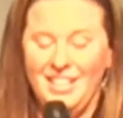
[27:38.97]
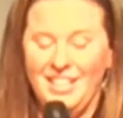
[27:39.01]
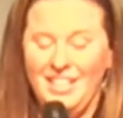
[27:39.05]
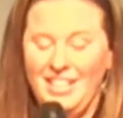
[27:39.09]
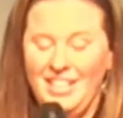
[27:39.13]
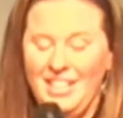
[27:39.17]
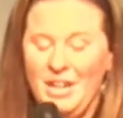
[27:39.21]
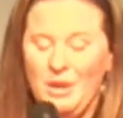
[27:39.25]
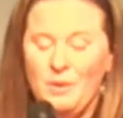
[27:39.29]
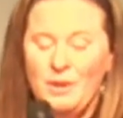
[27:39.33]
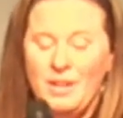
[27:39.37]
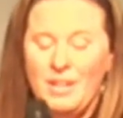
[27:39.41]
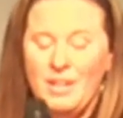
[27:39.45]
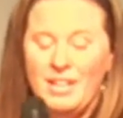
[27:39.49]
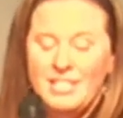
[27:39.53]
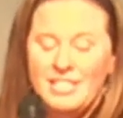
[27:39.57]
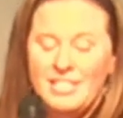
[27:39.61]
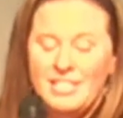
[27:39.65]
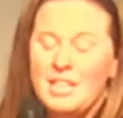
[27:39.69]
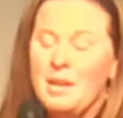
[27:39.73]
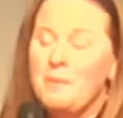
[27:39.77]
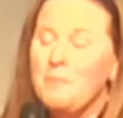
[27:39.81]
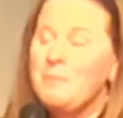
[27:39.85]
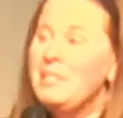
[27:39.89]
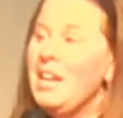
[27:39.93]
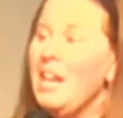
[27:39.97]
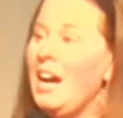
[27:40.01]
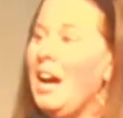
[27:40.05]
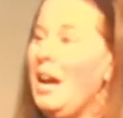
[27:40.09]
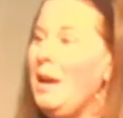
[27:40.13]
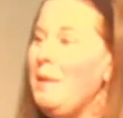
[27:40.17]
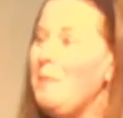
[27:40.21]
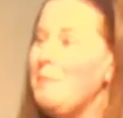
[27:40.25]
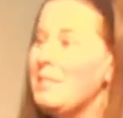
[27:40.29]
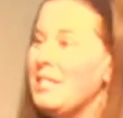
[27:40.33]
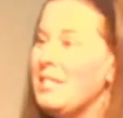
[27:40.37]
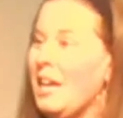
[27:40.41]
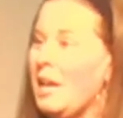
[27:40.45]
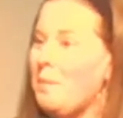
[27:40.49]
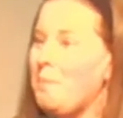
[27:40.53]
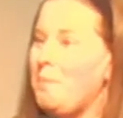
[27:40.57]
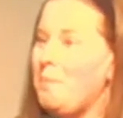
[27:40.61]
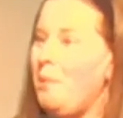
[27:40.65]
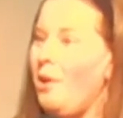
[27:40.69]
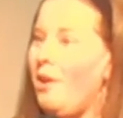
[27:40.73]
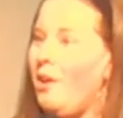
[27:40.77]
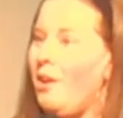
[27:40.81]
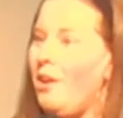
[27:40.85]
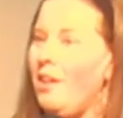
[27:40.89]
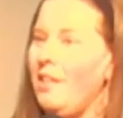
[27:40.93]
You know, sometimes like
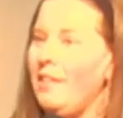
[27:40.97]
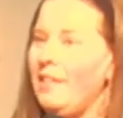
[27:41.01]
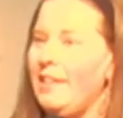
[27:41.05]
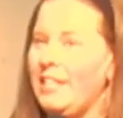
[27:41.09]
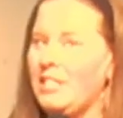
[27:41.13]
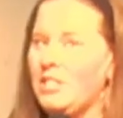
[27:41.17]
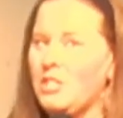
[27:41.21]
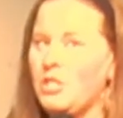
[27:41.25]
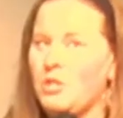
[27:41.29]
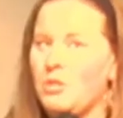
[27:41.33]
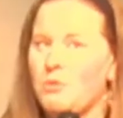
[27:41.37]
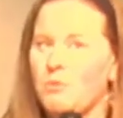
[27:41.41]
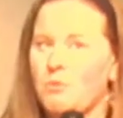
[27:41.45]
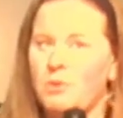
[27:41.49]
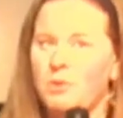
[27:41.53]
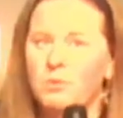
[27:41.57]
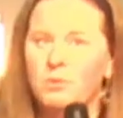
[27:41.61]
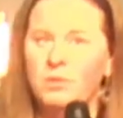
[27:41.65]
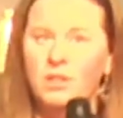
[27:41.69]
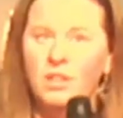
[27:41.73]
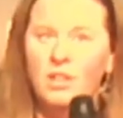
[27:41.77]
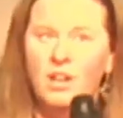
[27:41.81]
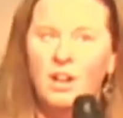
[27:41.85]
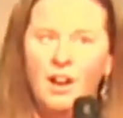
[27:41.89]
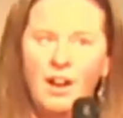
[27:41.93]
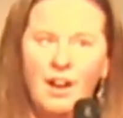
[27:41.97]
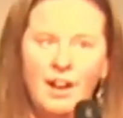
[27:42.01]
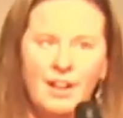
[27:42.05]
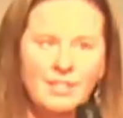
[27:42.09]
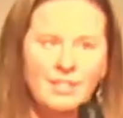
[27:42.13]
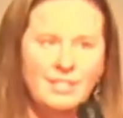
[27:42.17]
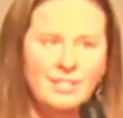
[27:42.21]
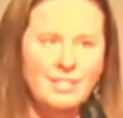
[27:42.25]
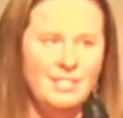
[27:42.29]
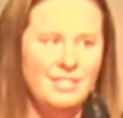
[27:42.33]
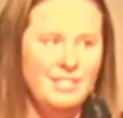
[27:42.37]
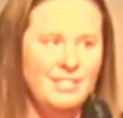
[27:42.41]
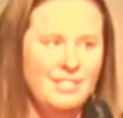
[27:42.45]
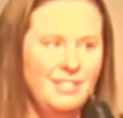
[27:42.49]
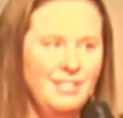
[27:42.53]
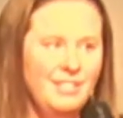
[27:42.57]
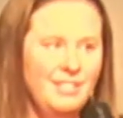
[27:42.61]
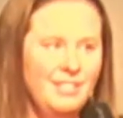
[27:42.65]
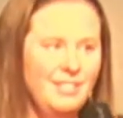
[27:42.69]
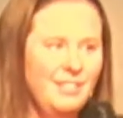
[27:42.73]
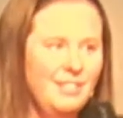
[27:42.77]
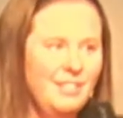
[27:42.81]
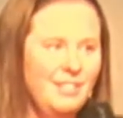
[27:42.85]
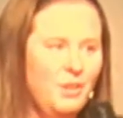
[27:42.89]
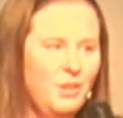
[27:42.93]
Paul, it's through loss
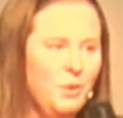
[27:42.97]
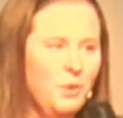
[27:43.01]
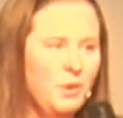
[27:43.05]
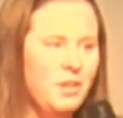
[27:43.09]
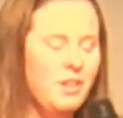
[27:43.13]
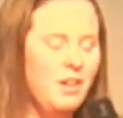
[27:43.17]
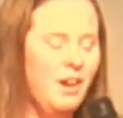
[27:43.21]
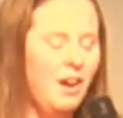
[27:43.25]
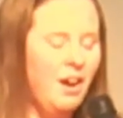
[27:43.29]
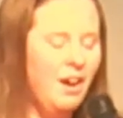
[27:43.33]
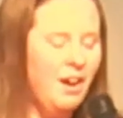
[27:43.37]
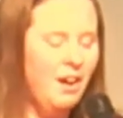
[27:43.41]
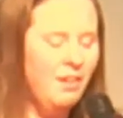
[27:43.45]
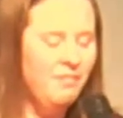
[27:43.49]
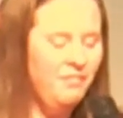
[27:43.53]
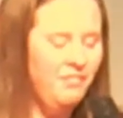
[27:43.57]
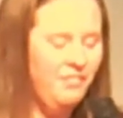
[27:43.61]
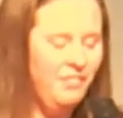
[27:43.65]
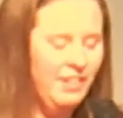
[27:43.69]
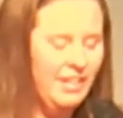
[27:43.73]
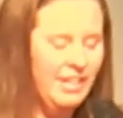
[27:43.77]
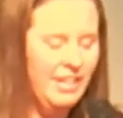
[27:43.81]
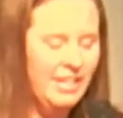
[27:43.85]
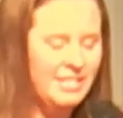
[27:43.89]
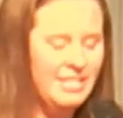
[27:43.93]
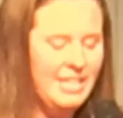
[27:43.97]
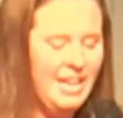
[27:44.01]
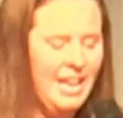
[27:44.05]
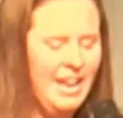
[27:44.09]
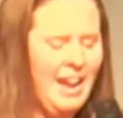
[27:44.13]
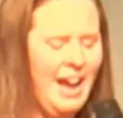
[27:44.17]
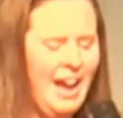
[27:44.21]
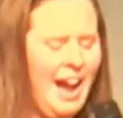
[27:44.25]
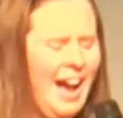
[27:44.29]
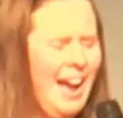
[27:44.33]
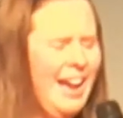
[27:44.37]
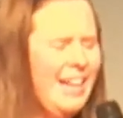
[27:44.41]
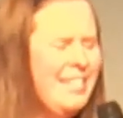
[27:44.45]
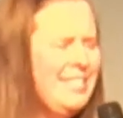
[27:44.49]
or conflict. And I